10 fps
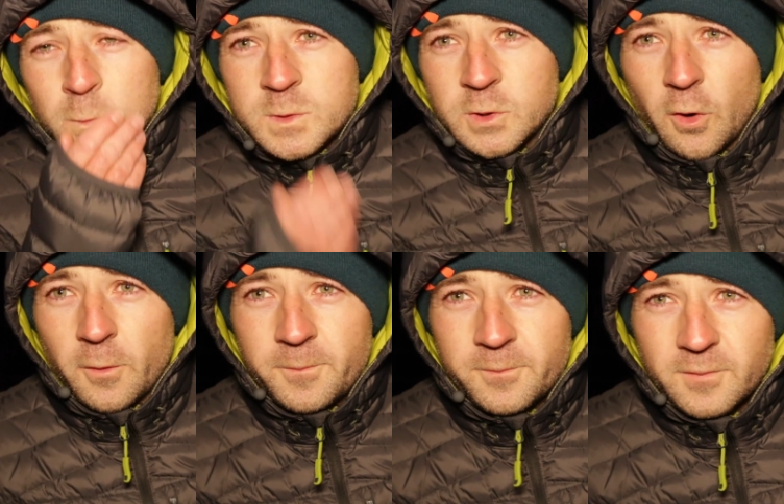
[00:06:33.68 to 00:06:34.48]

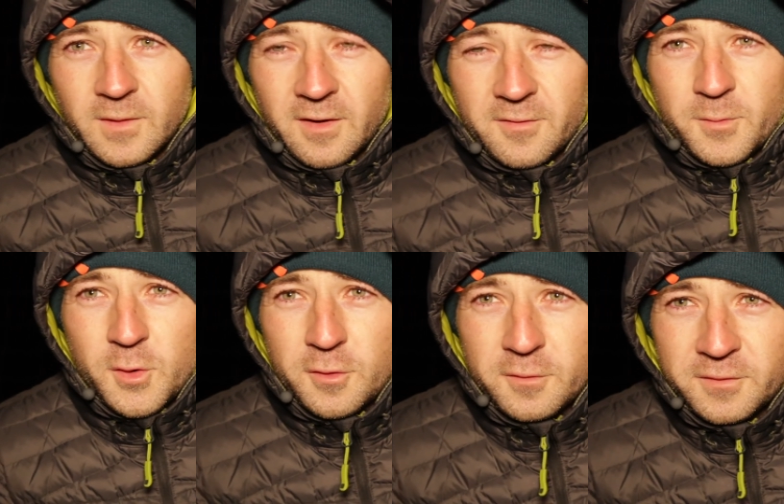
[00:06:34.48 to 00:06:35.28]
So I've
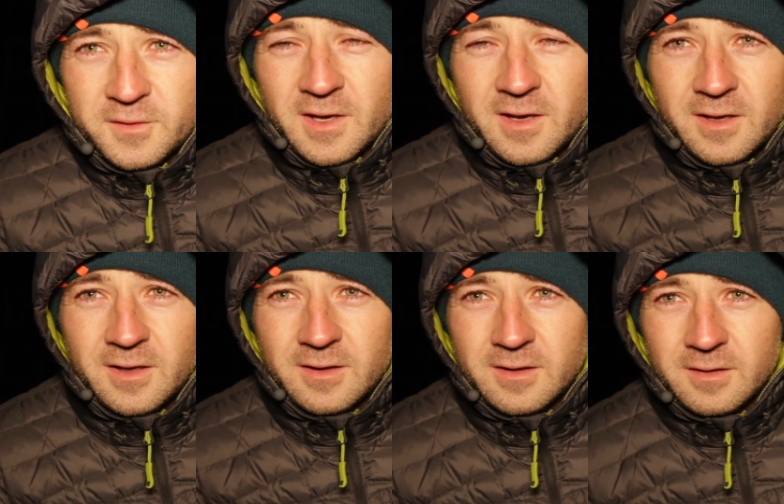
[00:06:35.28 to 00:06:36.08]
moved
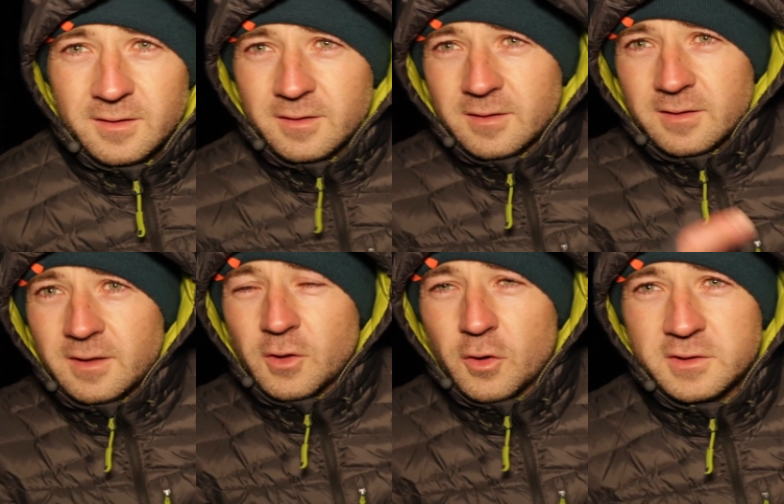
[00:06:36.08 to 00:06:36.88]

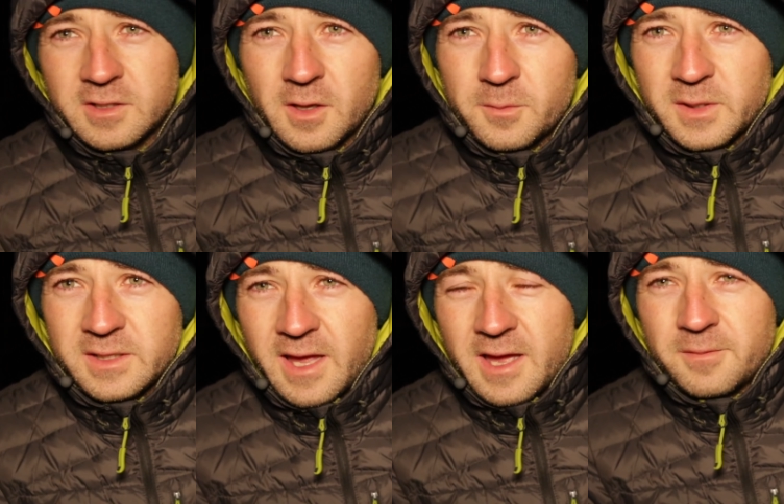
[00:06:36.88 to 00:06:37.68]
along to Liberty
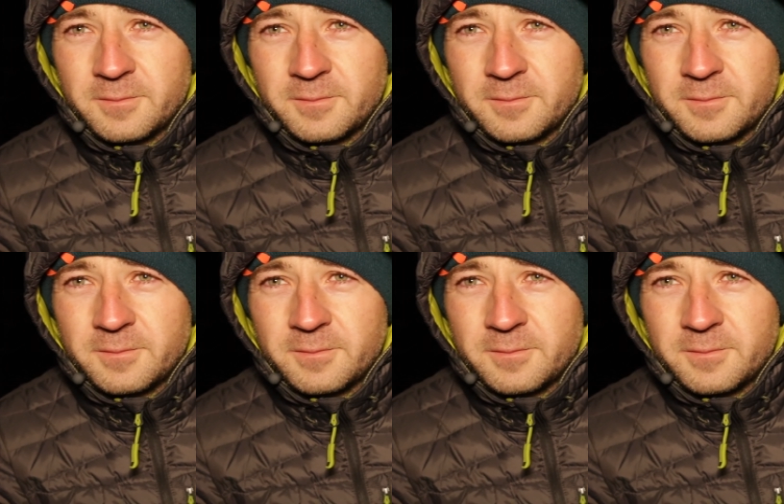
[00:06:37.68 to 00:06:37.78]
Den.